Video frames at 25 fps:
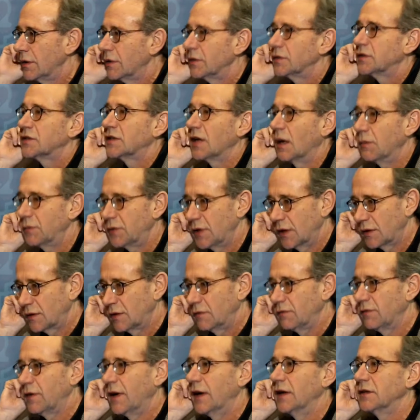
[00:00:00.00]
Subject
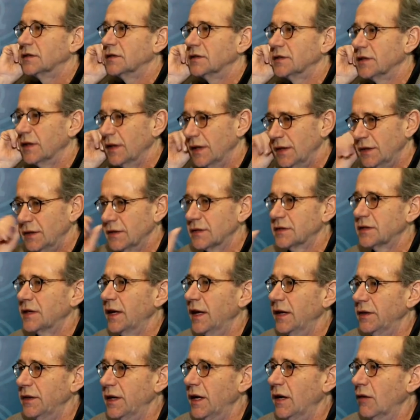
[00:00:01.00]
advisors. And I
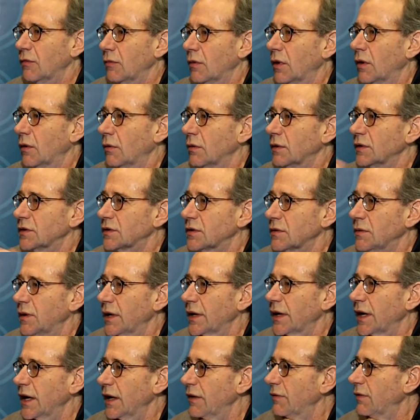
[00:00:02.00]
understand their role is
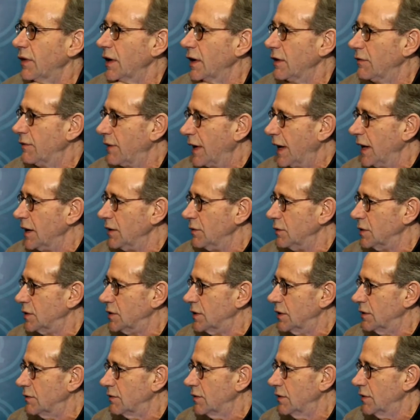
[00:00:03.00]
quite heavily
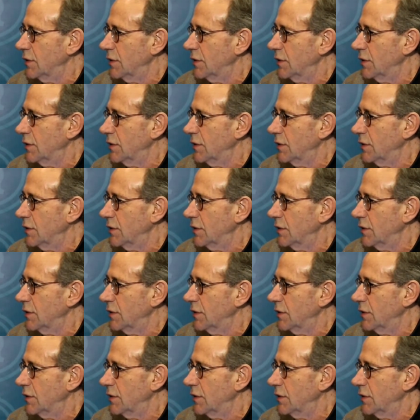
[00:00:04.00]
evaluative.